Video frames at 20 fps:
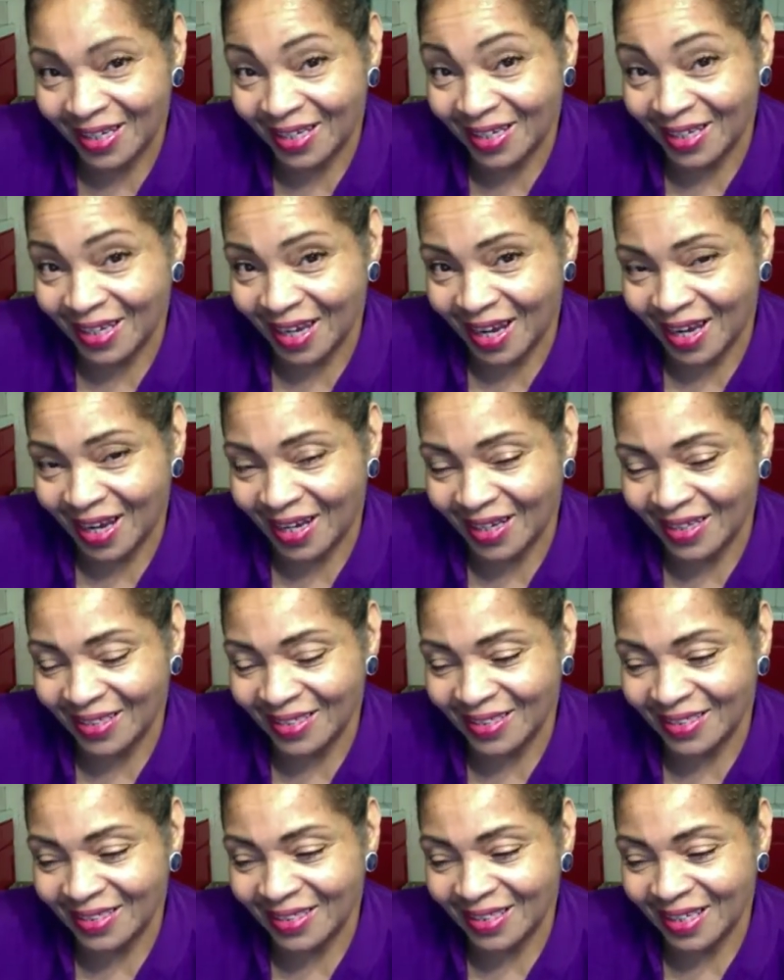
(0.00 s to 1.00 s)
yeah,
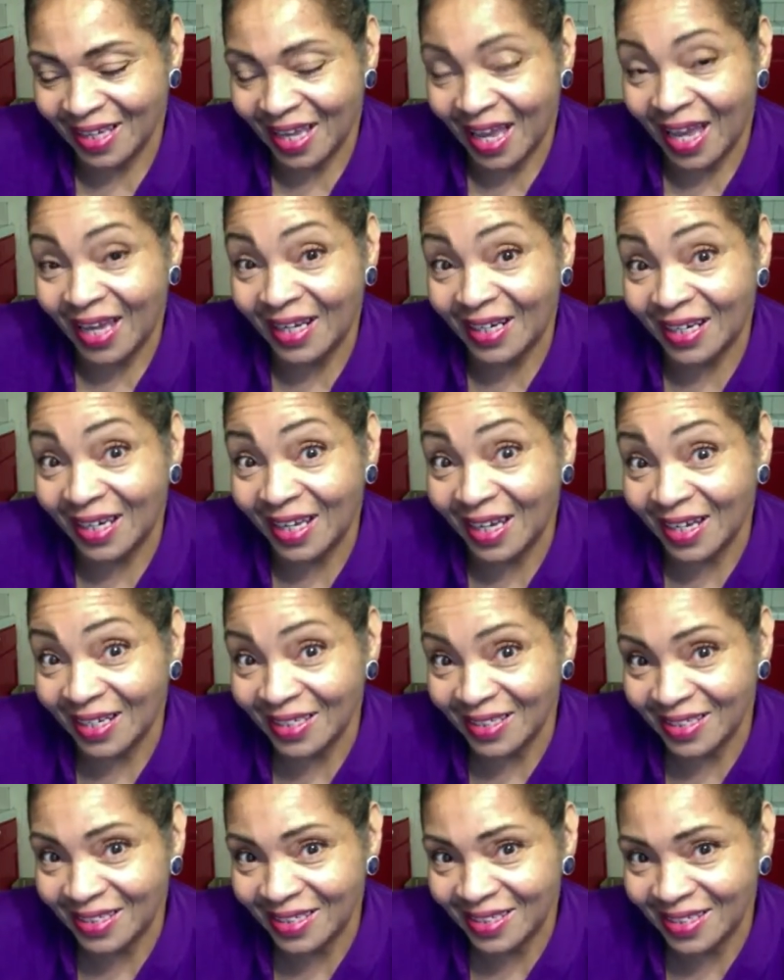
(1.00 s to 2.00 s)
and
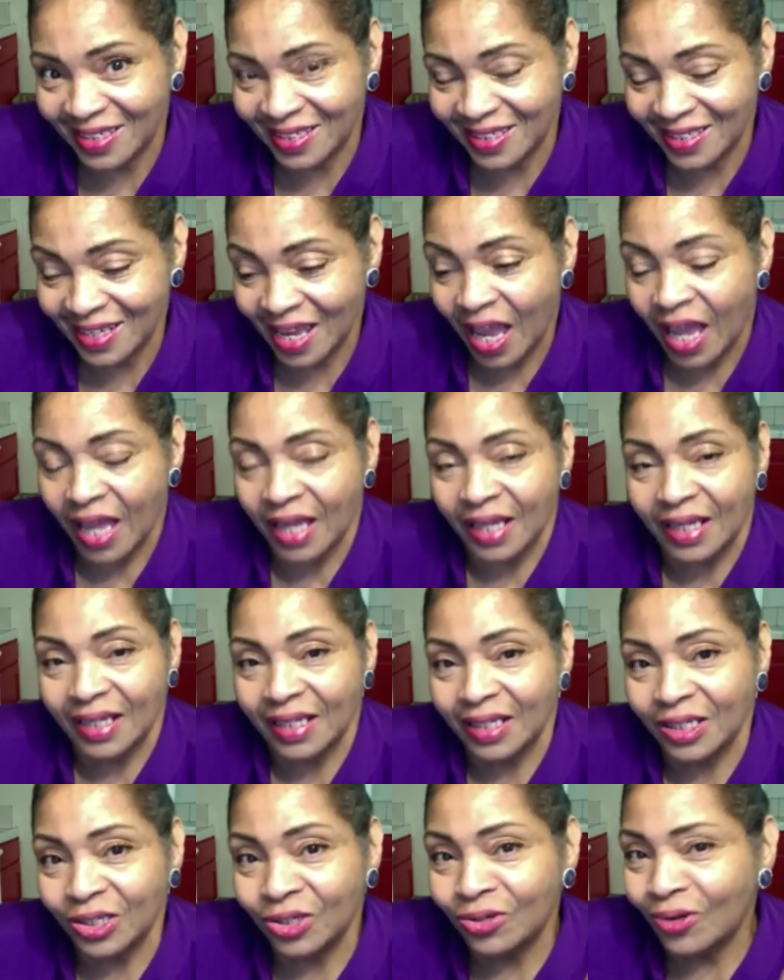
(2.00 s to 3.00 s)
lusts,
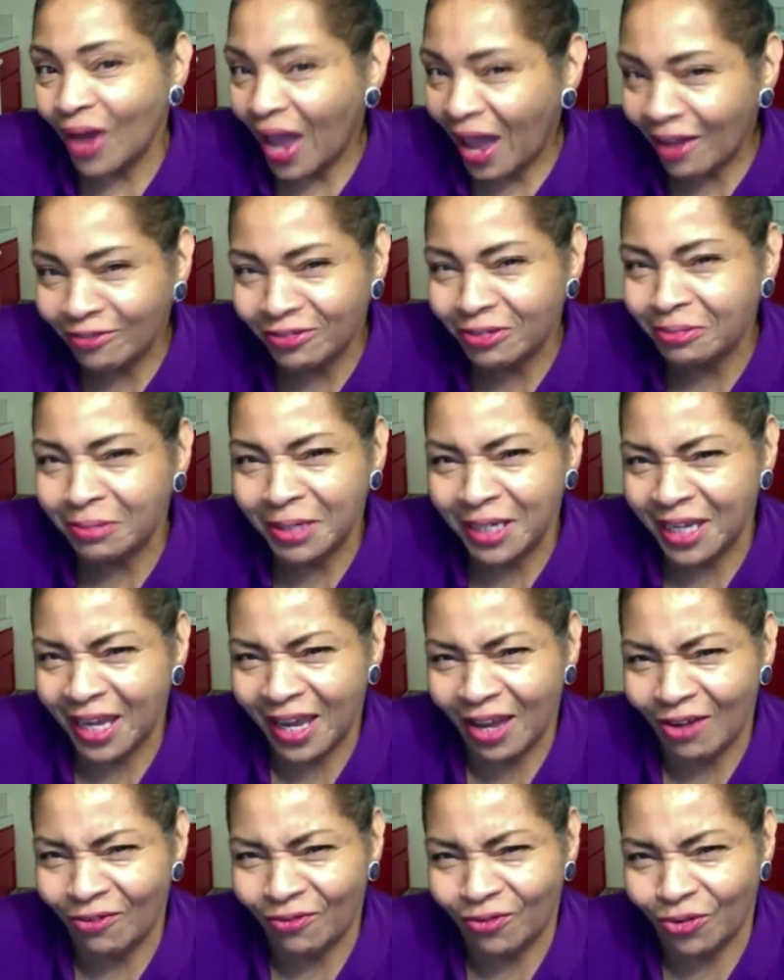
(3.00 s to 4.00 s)
you have to be
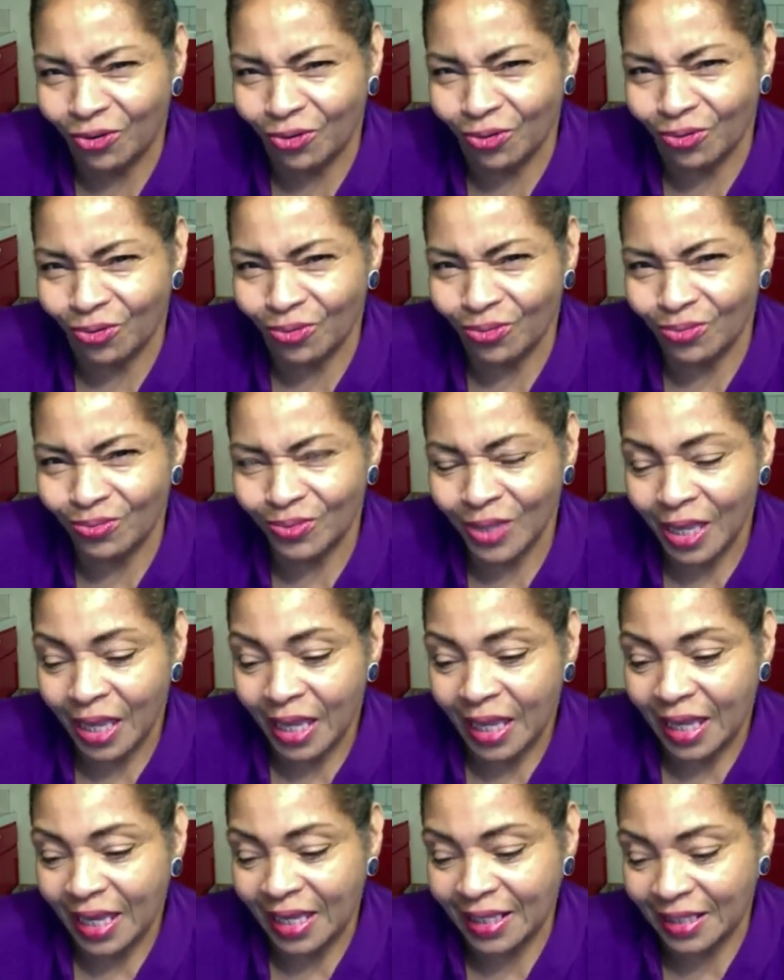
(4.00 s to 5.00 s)
careful.
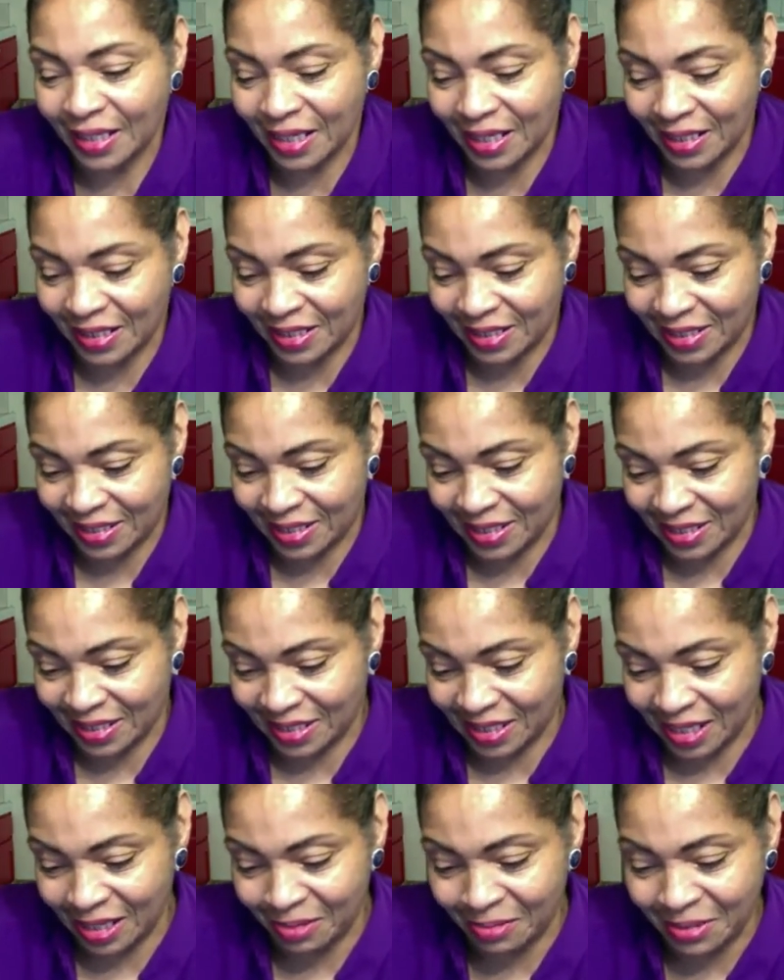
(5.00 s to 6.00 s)
It, it
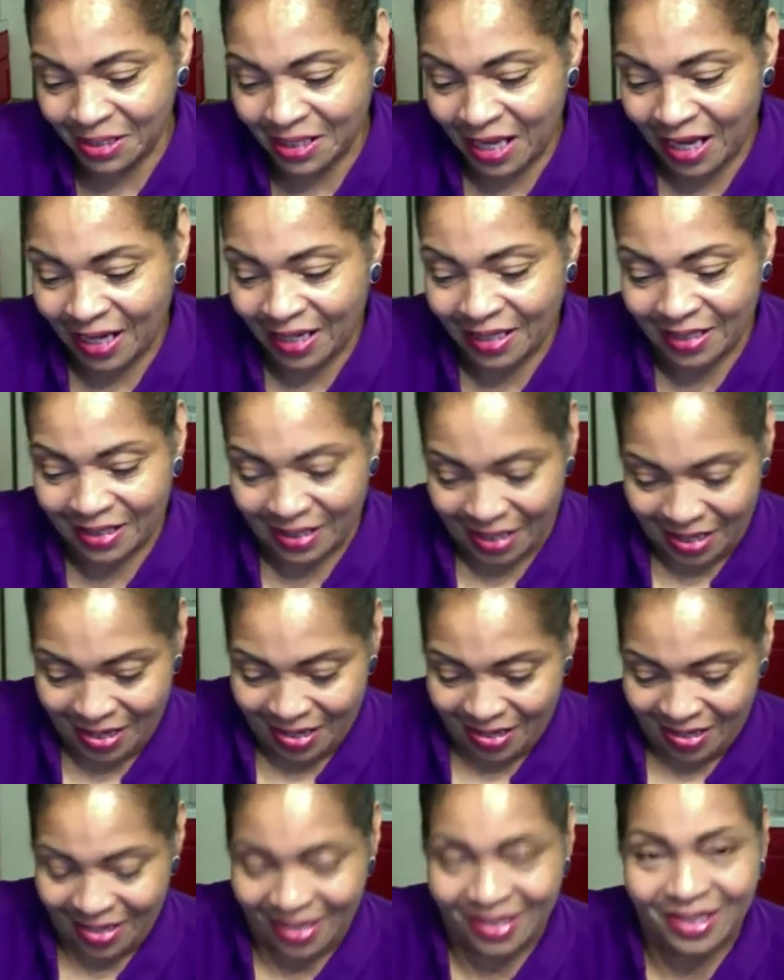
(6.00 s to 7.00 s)
seems like it's
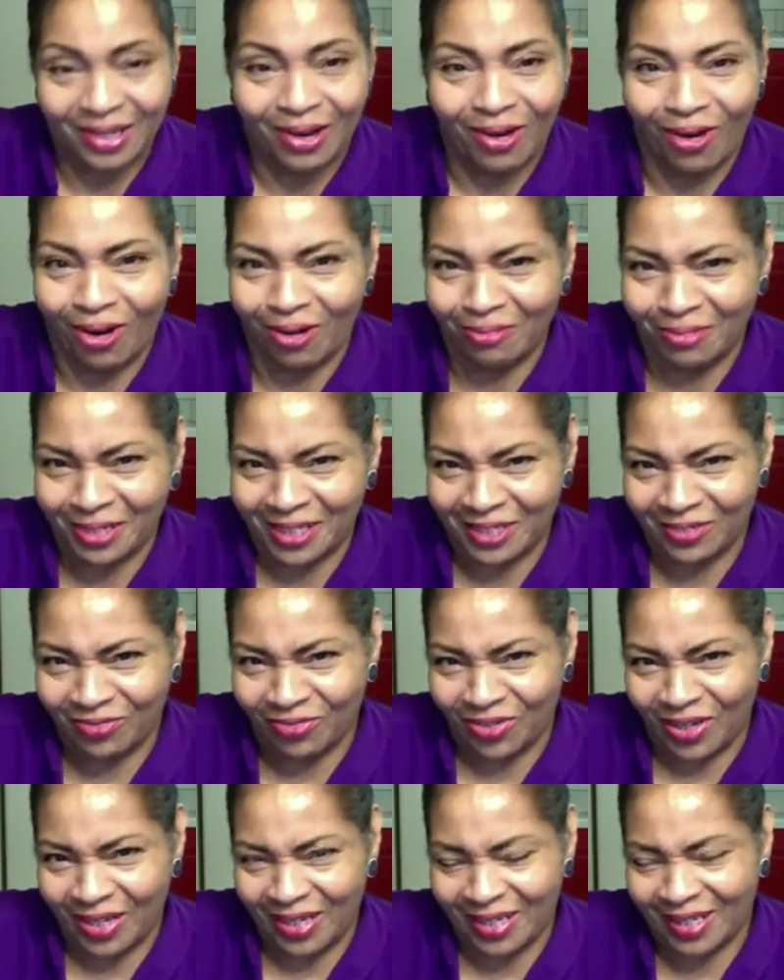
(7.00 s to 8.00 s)
it's harmless
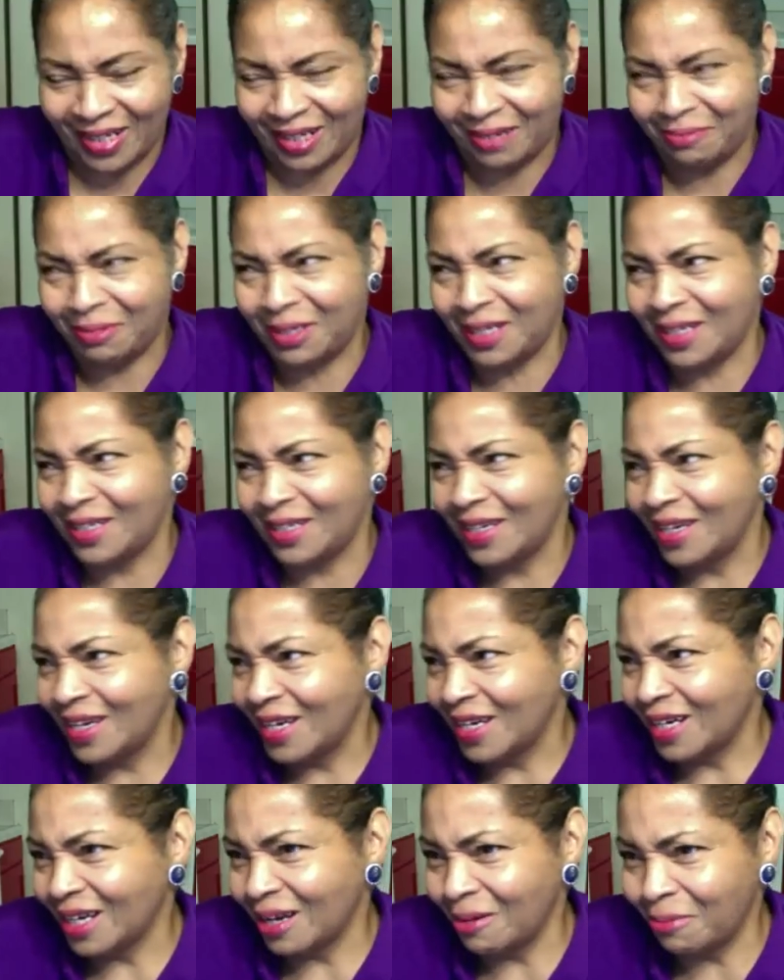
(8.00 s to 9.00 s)
fun. I mean,
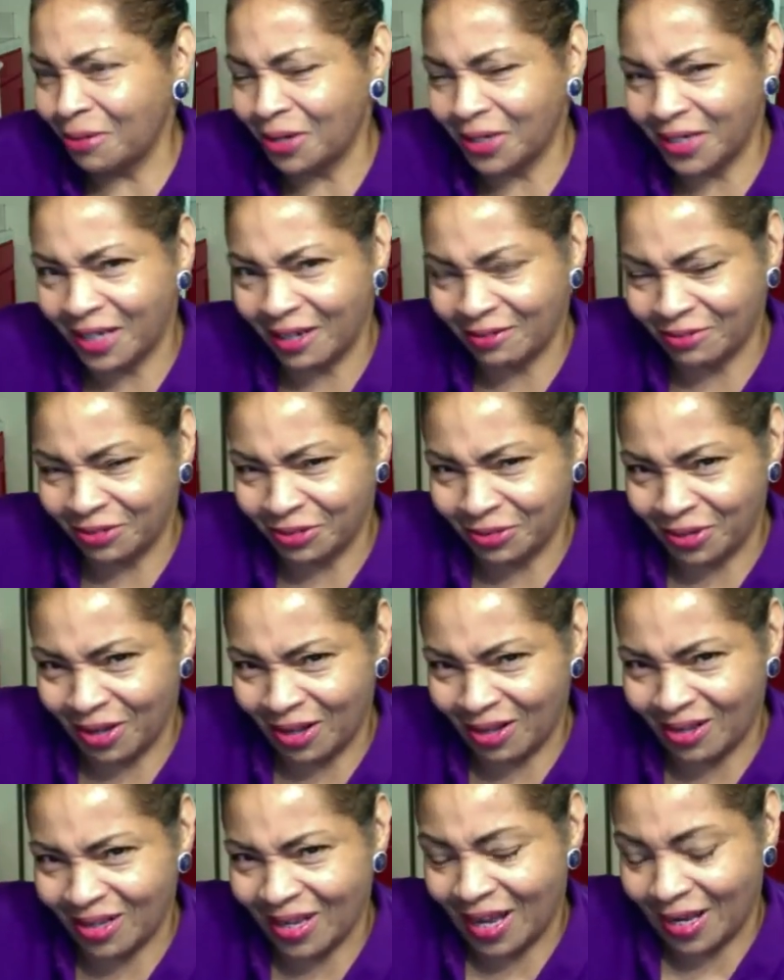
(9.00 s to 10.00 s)
come on, after
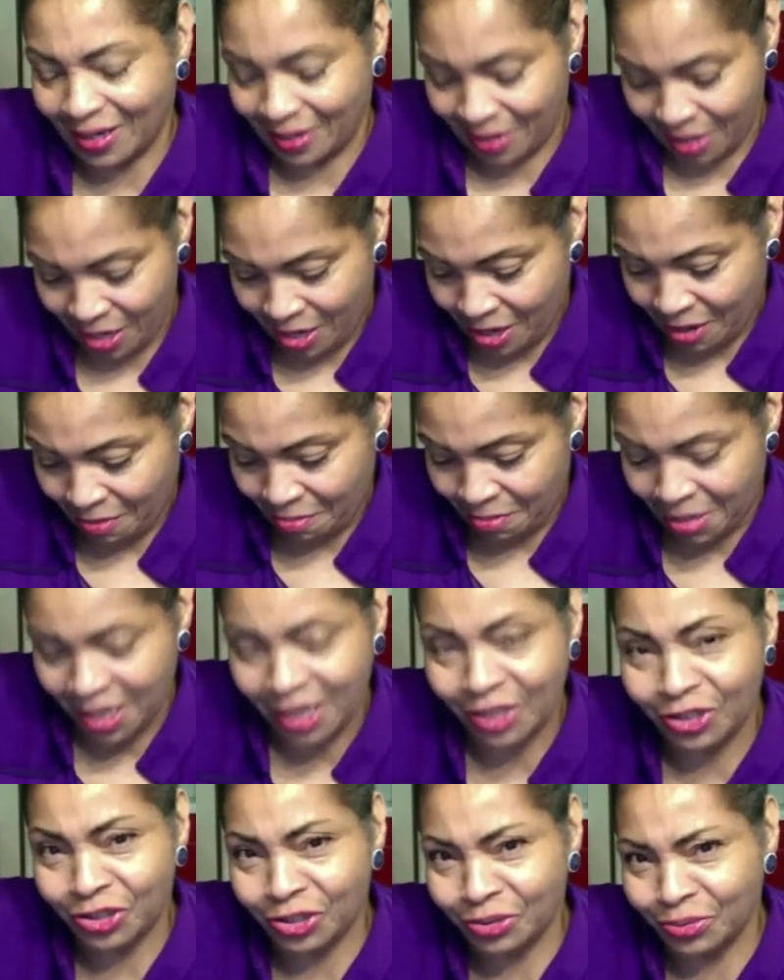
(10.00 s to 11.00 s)
all, God
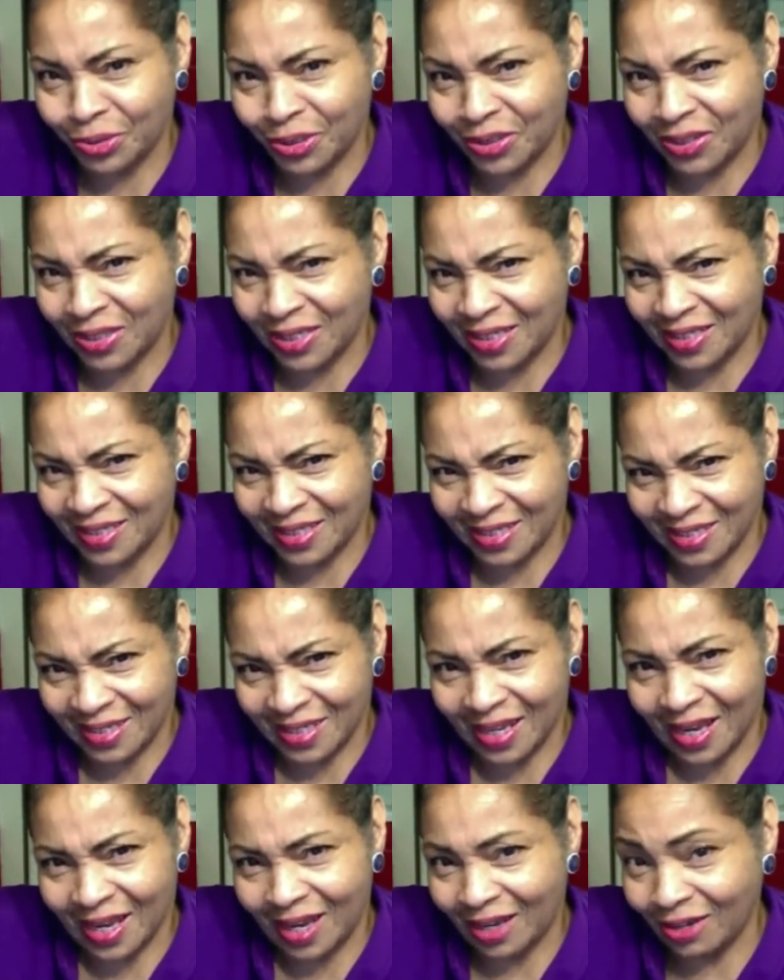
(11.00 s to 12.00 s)
made you with these
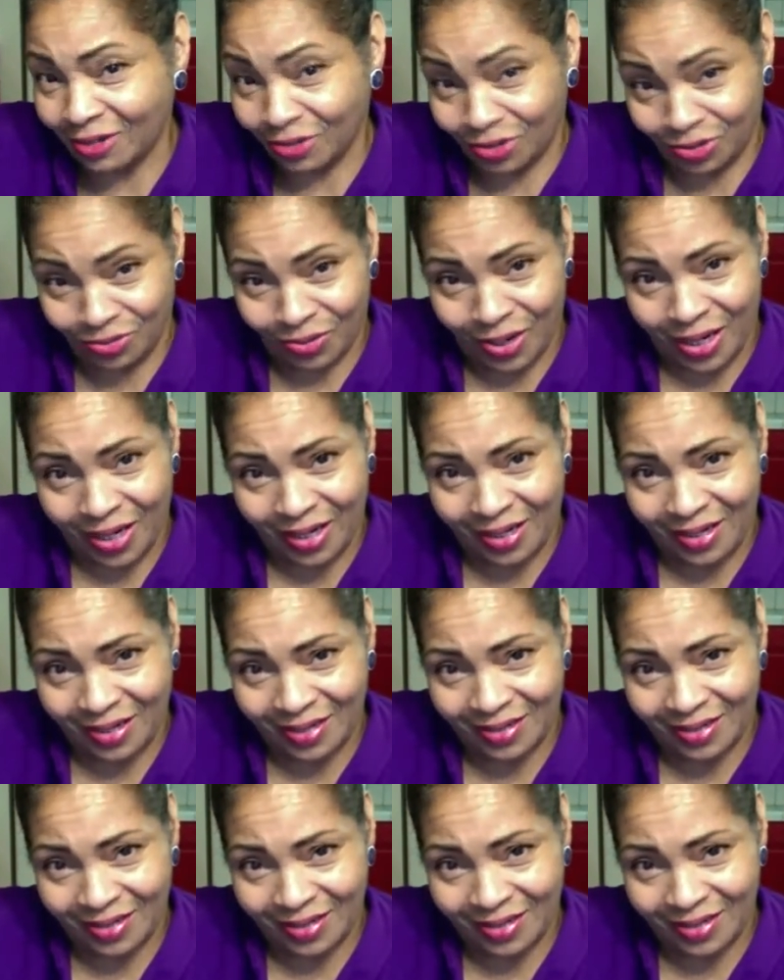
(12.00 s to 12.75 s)
desires, right?